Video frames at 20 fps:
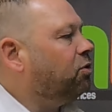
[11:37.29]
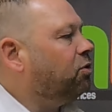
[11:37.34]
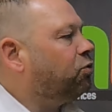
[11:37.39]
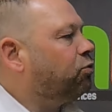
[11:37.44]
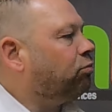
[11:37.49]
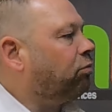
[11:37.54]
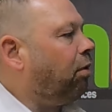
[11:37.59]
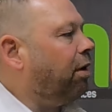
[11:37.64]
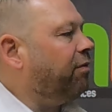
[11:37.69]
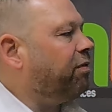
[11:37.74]

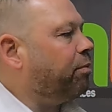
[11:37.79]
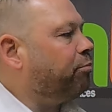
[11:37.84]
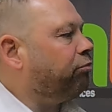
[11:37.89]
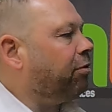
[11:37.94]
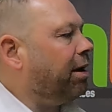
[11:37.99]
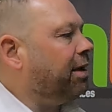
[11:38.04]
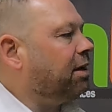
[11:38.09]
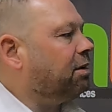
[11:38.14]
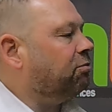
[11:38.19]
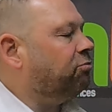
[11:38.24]
Driver
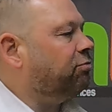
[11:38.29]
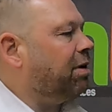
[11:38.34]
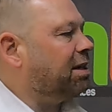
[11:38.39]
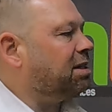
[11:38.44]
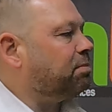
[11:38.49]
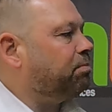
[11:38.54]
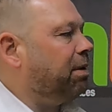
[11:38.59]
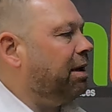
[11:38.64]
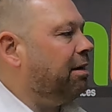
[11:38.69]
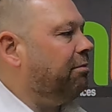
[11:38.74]
break and
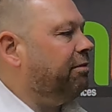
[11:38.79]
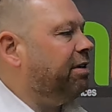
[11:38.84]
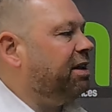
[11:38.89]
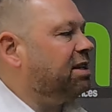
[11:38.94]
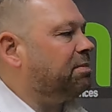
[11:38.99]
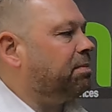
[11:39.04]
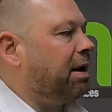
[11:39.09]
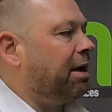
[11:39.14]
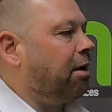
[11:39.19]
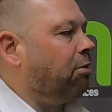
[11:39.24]
rest
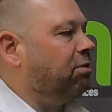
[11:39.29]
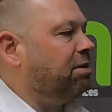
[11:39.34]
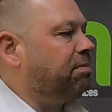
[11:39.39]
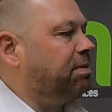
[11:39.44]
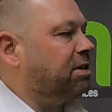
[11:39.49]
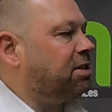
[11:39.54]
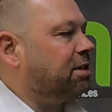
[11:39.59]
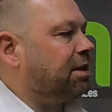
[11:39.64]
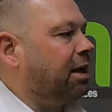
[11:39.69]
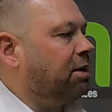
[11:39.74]
periods may only
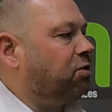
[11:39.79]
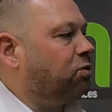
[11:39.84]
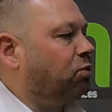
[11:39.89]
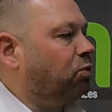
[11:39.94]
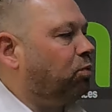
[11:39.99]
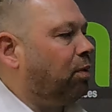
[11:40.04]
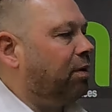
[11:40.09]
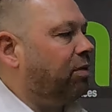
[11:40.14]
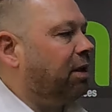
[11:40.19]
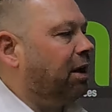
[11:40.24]
be
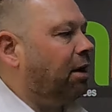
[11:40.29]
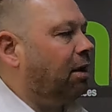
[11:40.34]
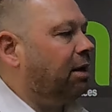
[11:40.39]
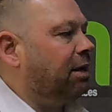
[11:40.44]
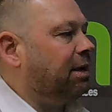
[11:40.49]
scheduled when they are